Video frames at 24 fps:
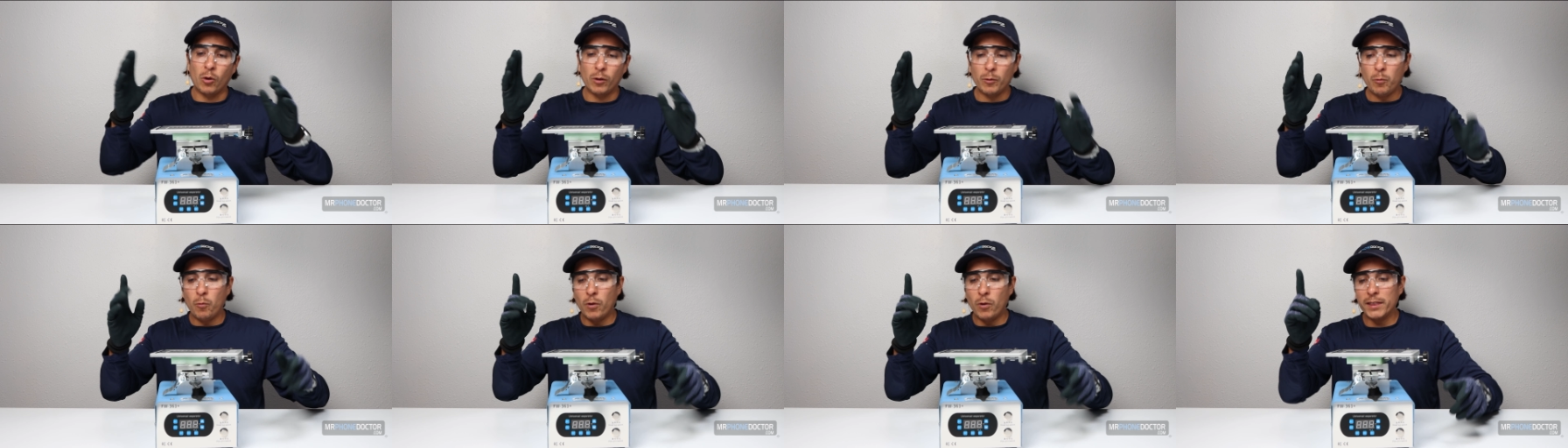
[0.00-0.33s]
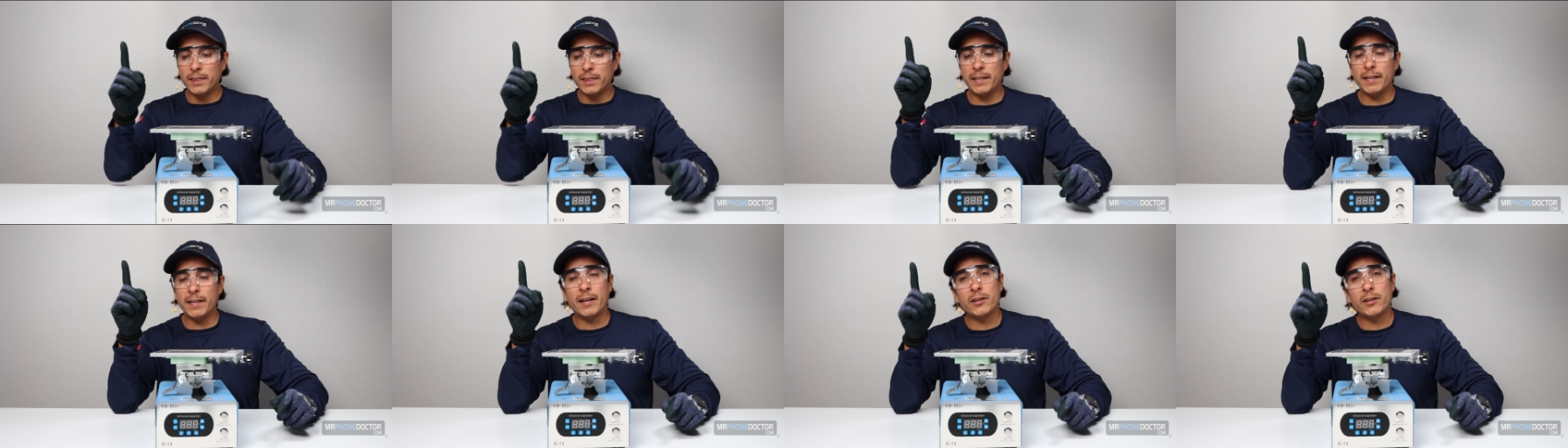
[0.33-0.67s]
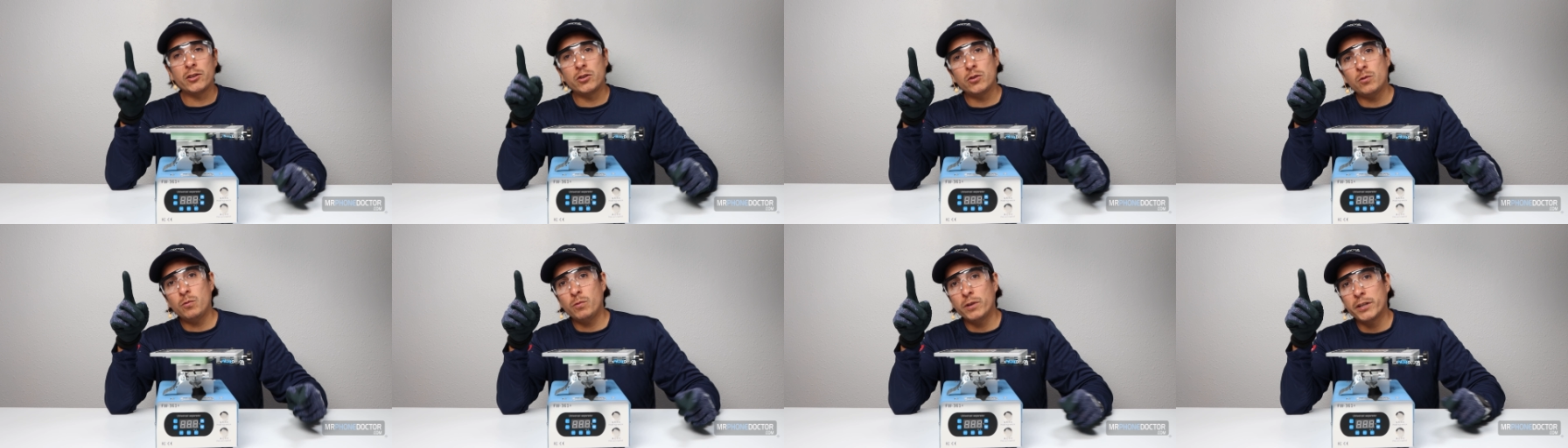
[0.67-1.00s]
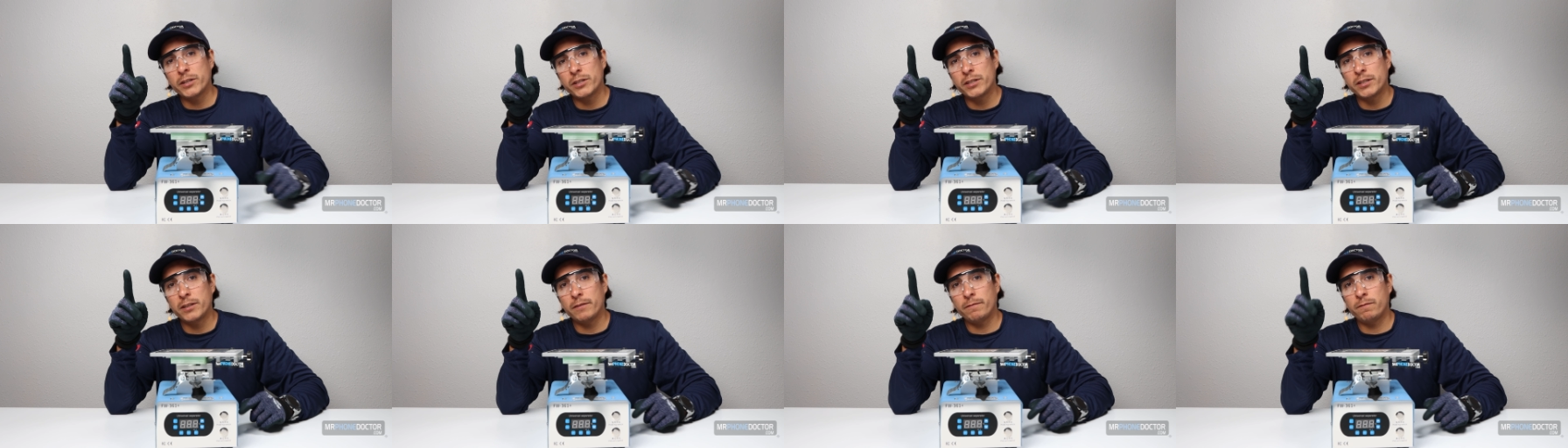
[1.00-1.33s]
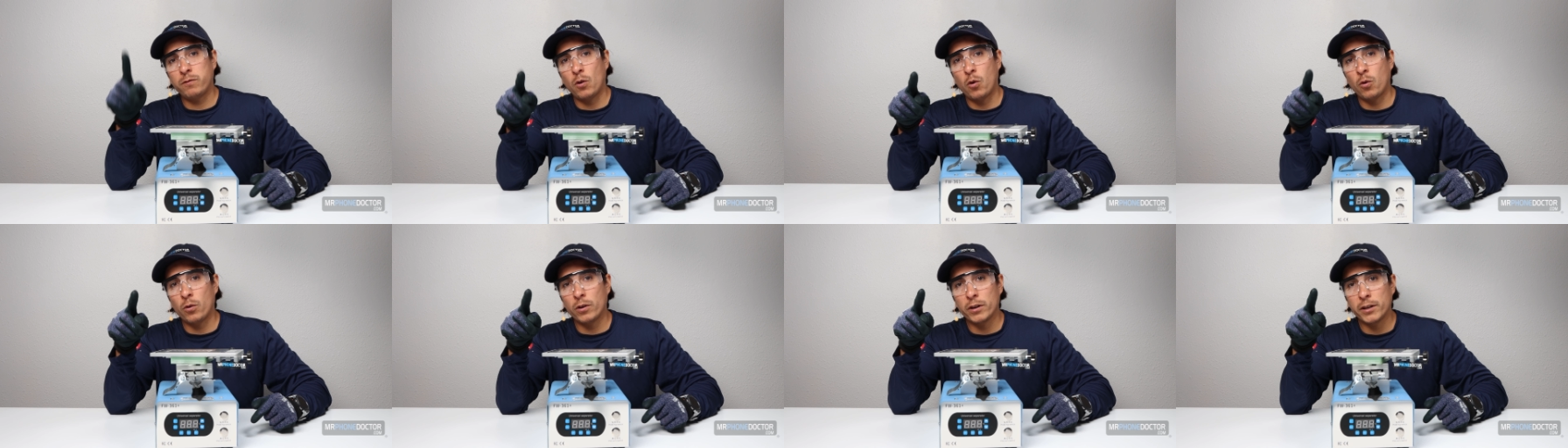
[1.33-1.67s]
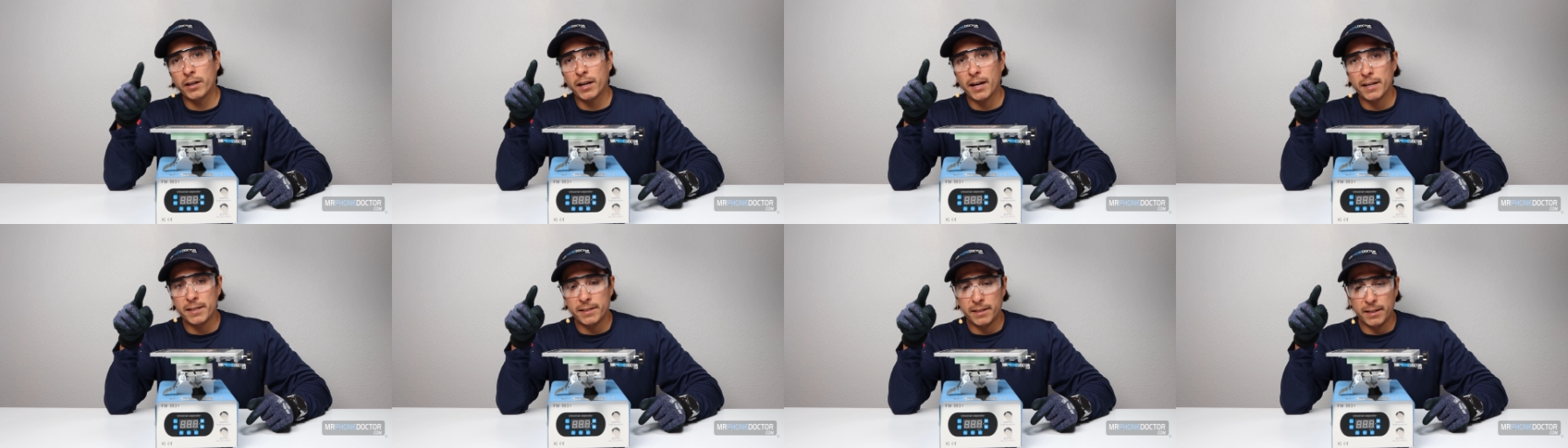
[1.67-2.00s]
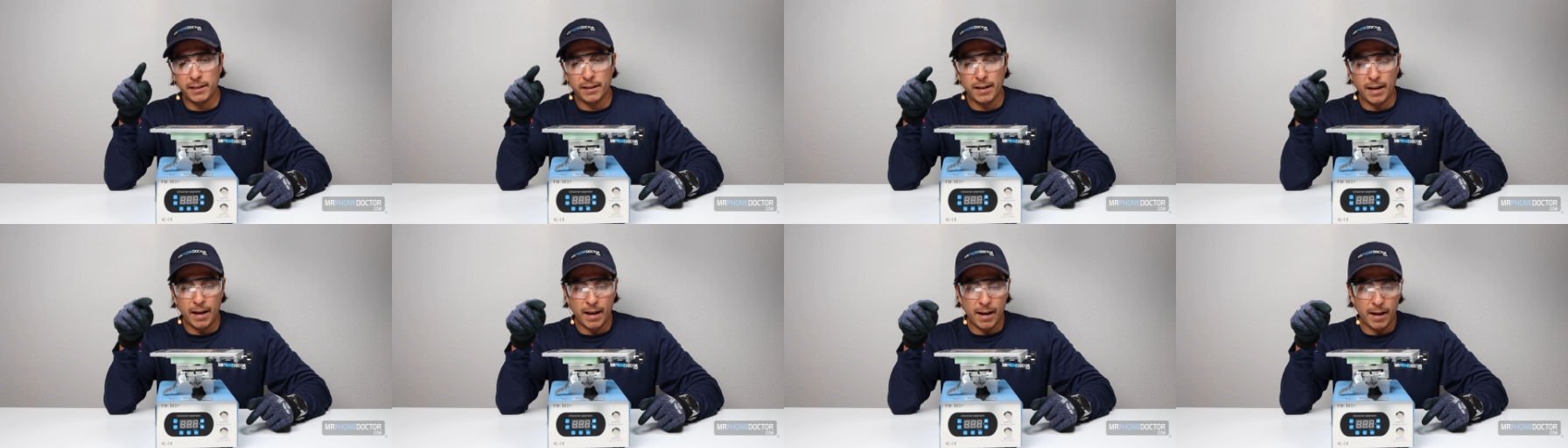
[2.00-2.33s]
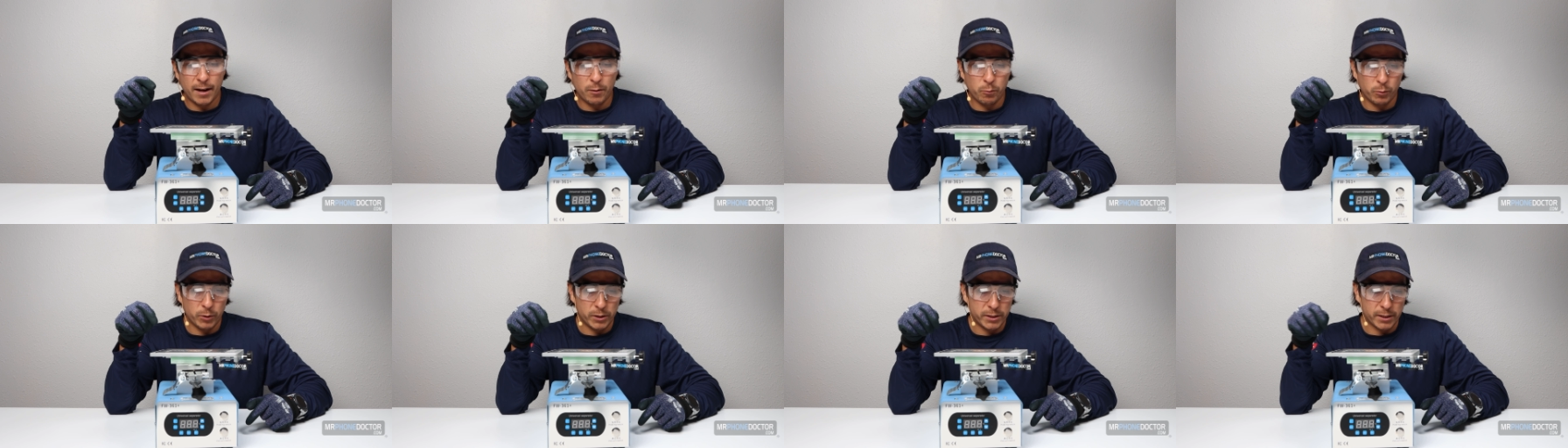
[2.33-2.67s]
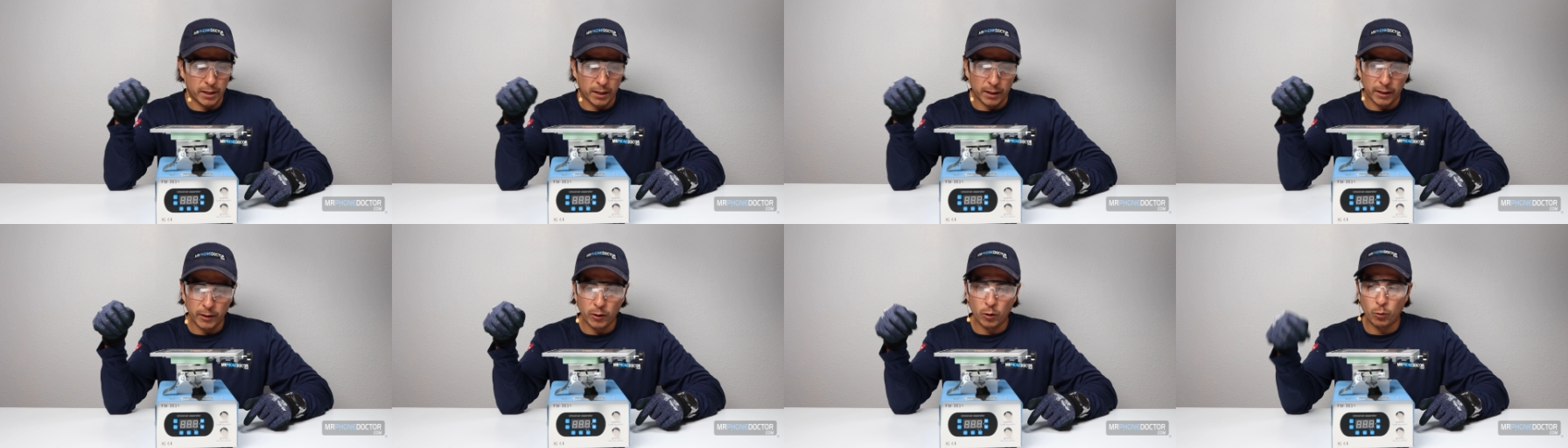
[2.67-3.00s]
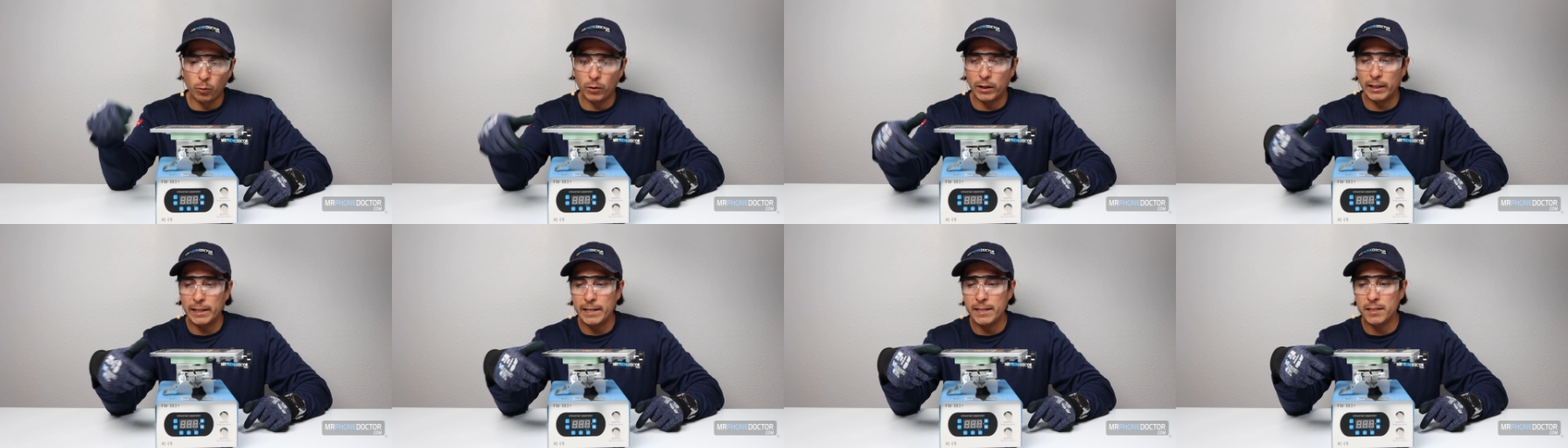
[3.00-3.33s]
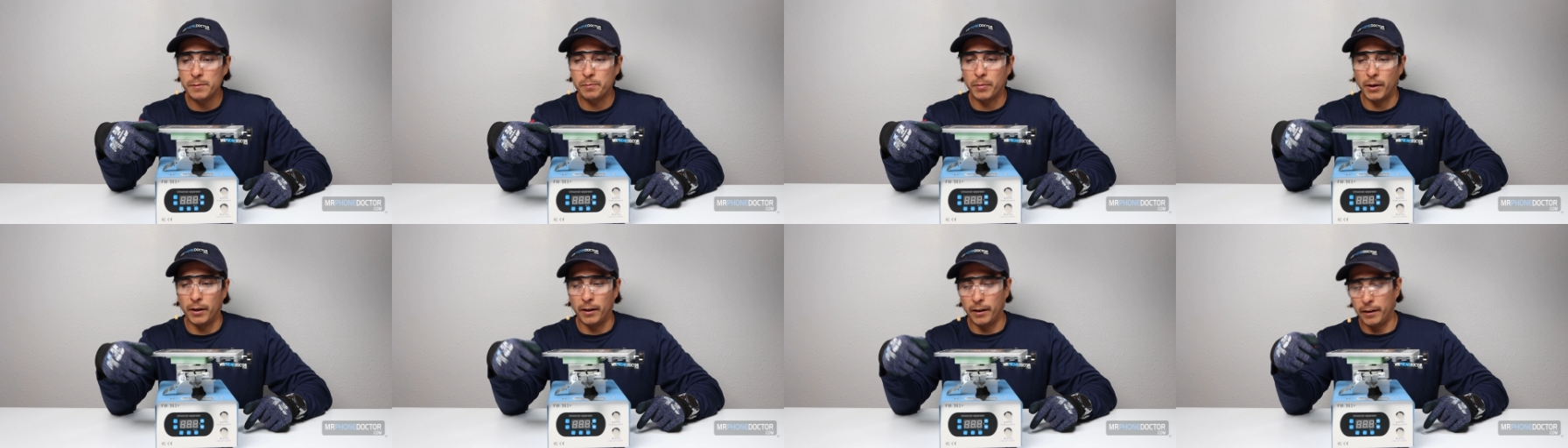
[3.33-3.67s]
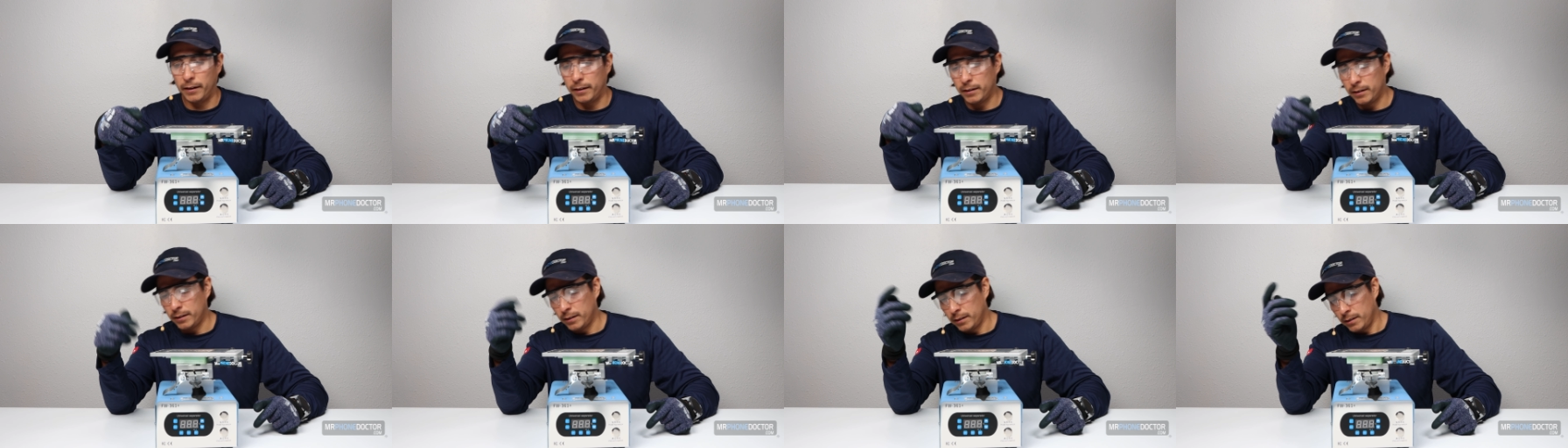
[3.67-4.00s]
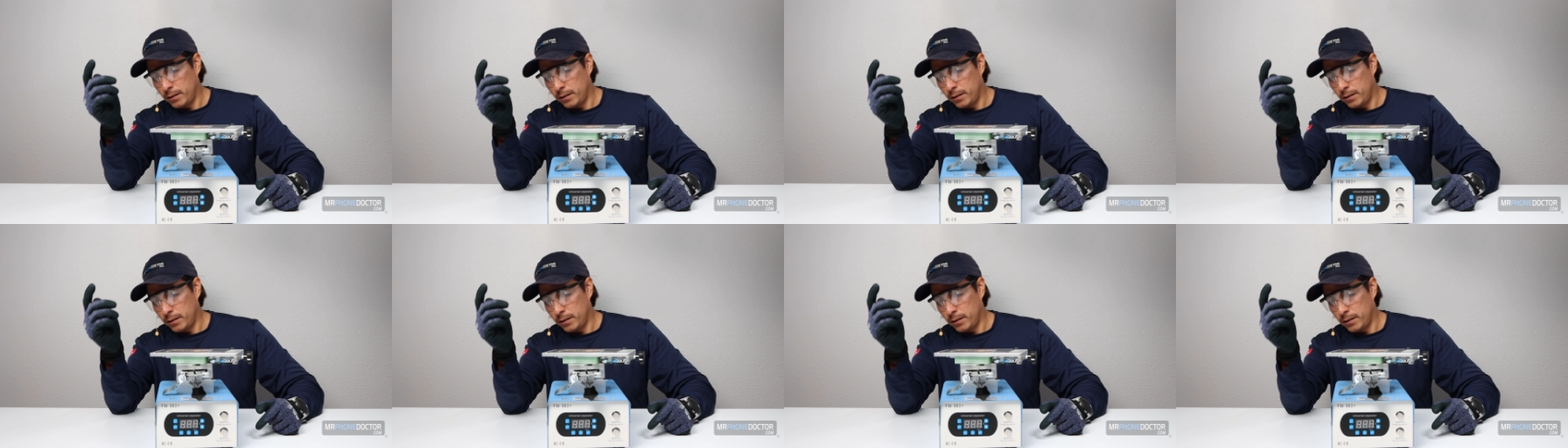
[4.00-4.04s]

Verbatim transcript: The only one thing I do wish forward you guys did add was a little release button